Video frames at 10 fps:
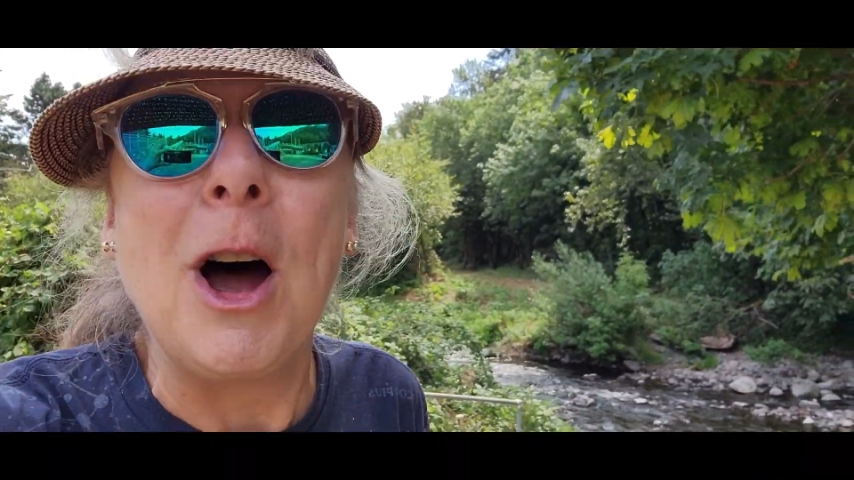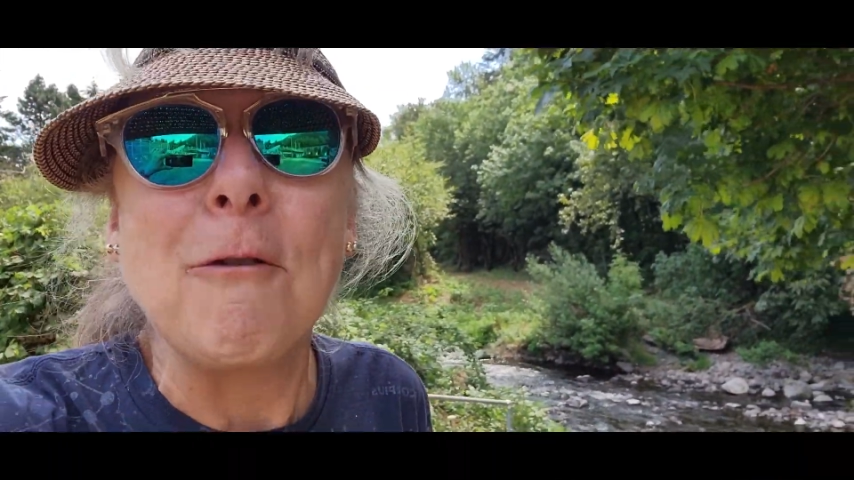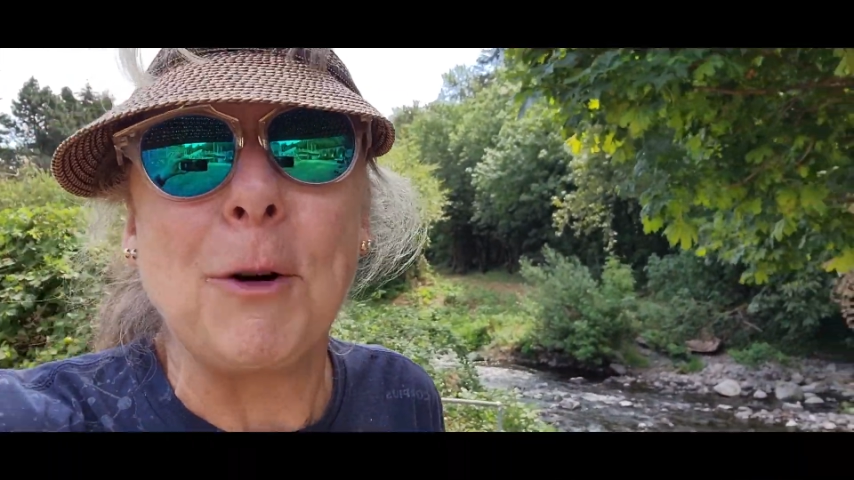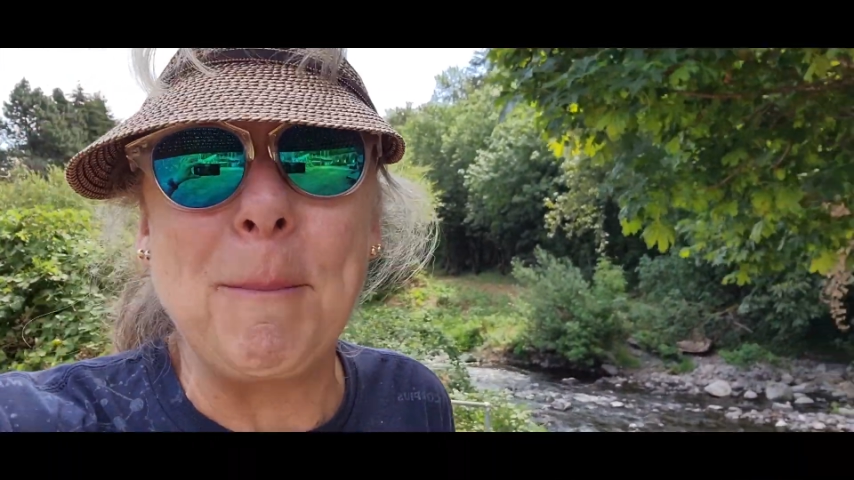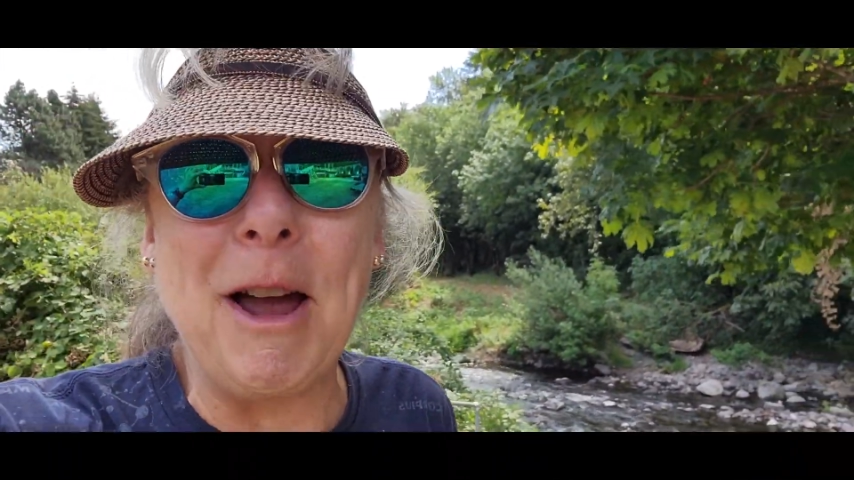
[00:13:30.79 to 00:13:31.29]

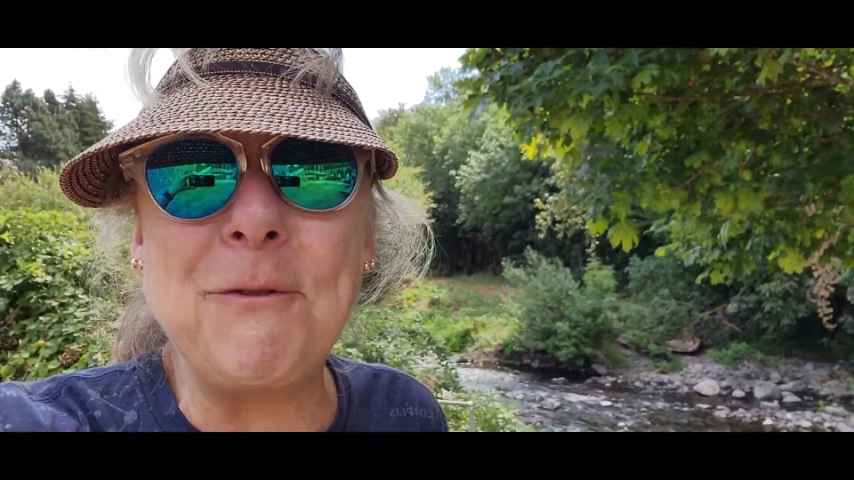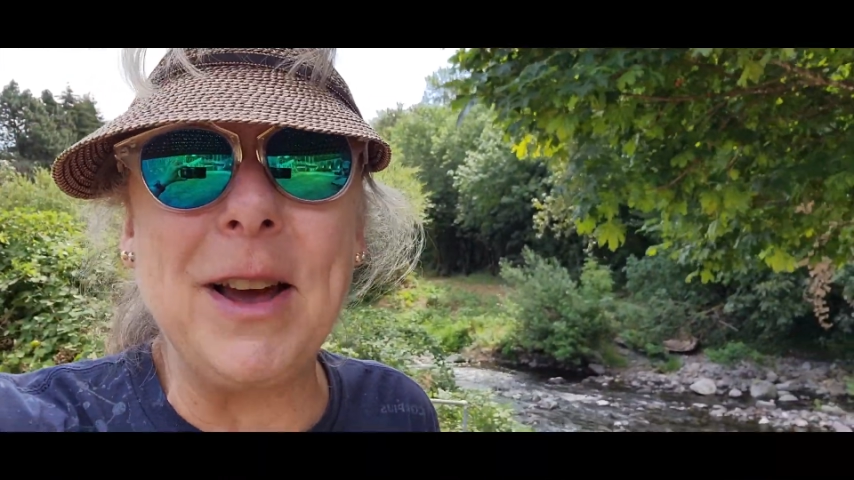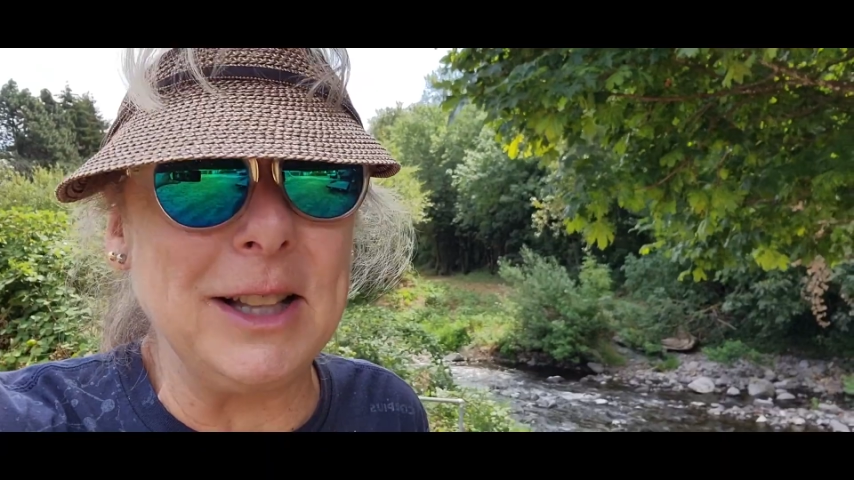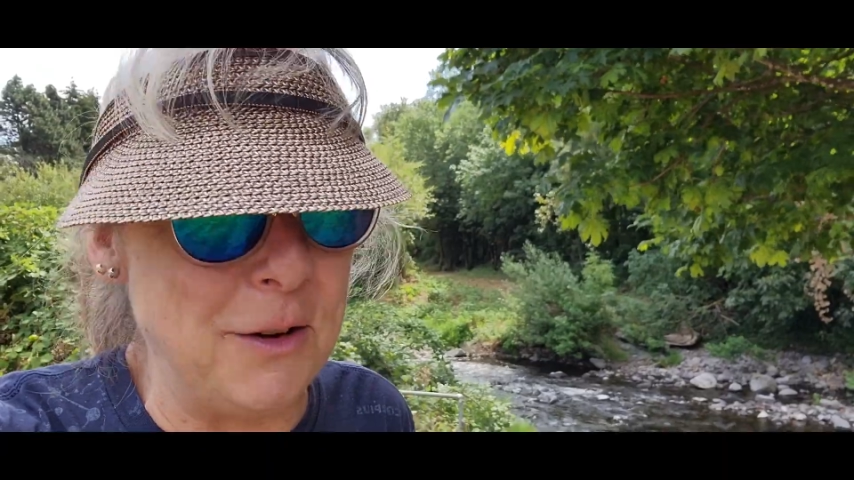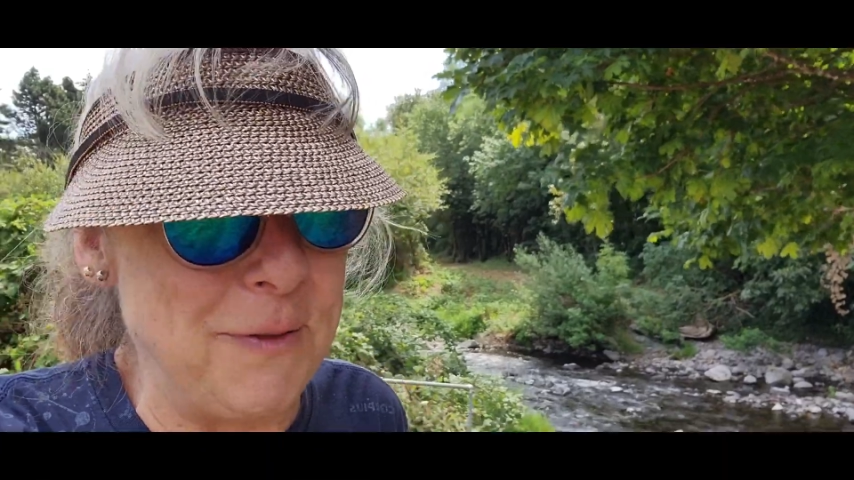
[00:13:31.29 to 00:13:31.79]
for my
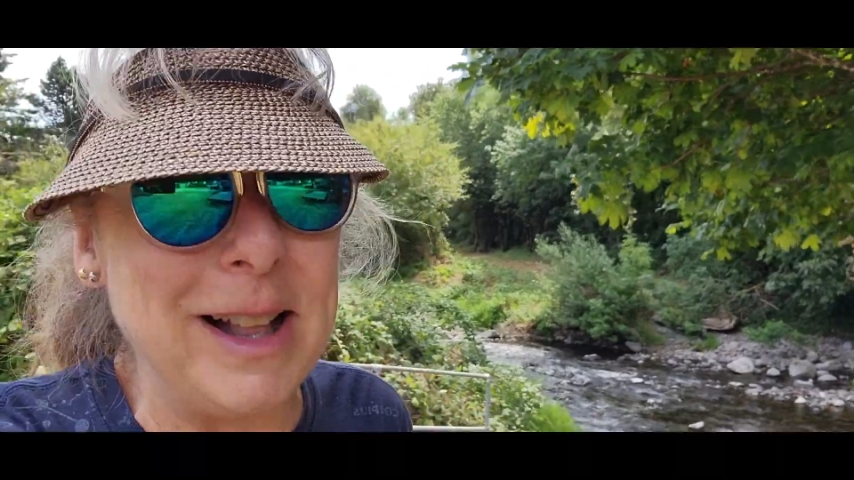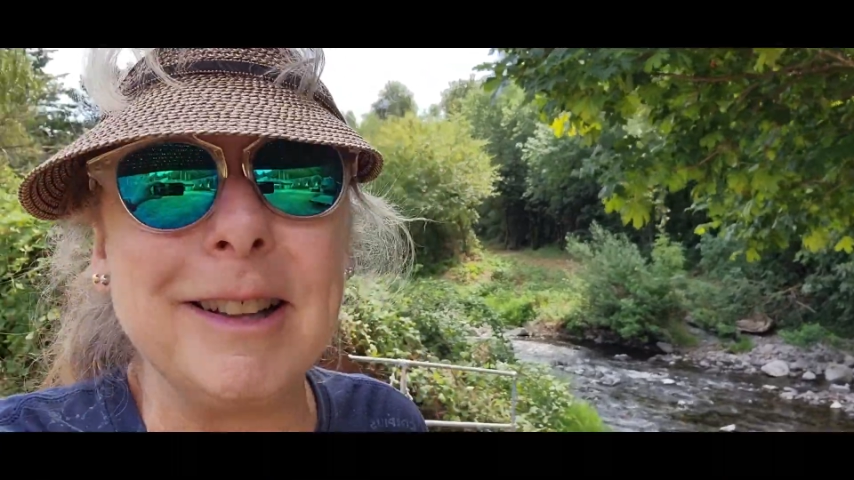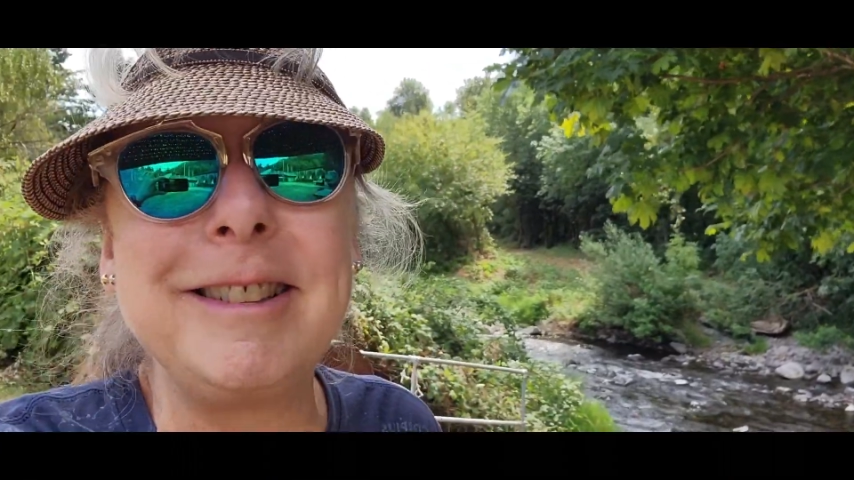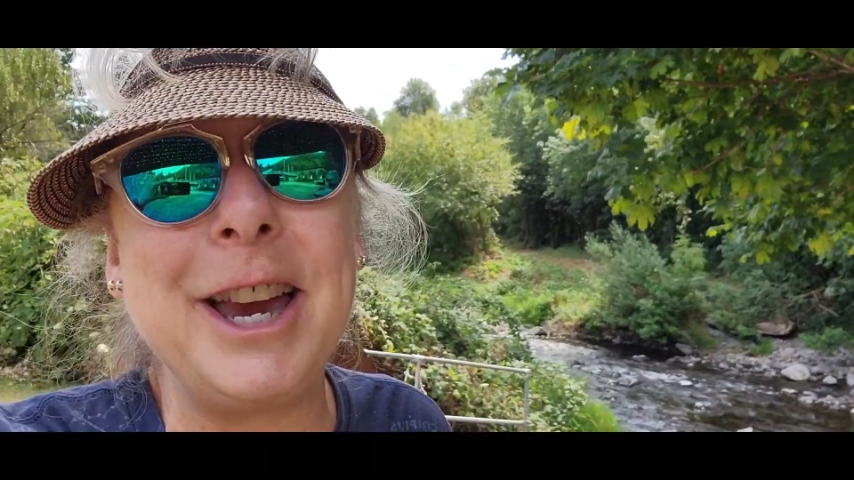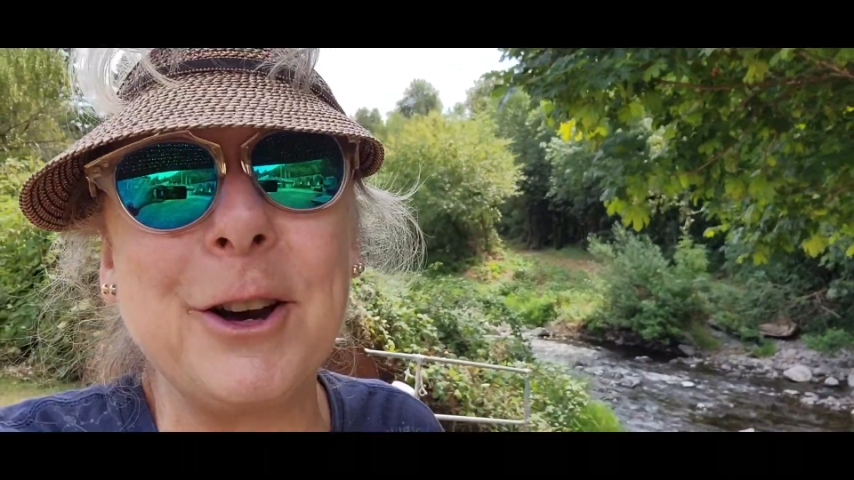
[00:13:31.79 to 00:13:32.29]
fellow
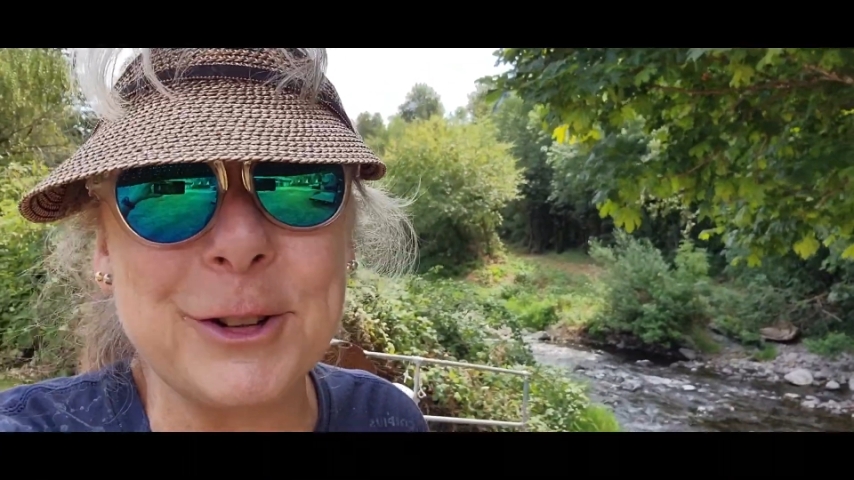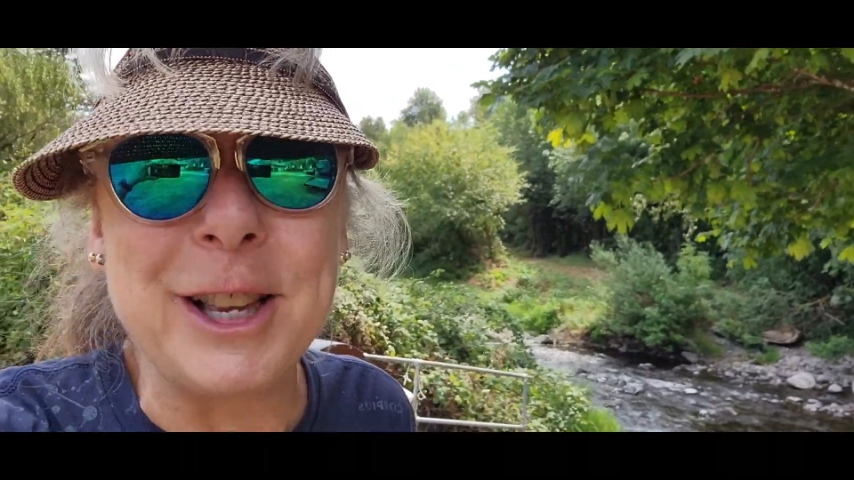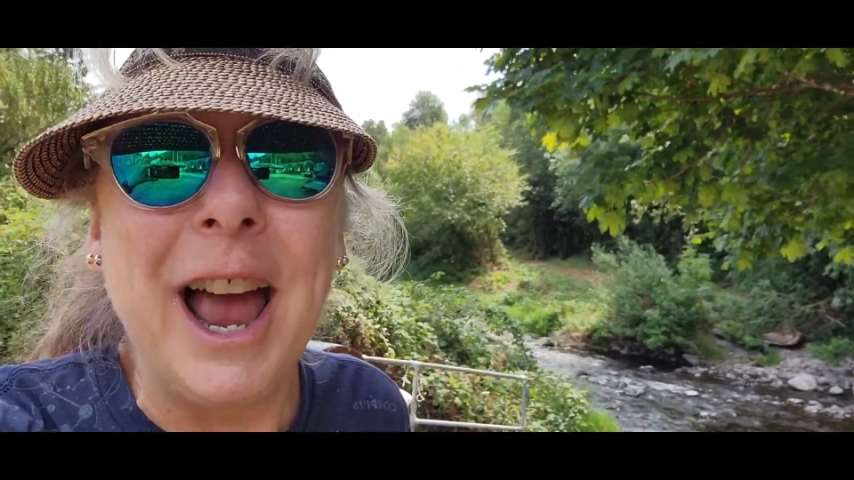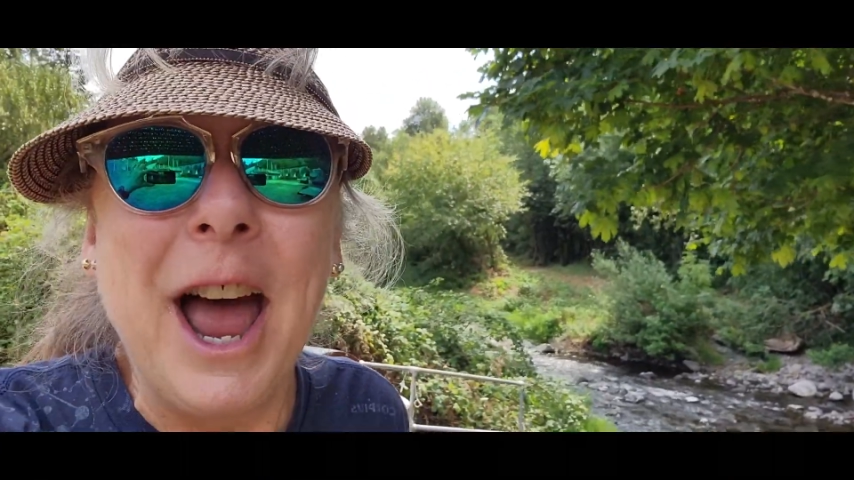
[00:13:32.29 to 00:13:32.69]
volunteers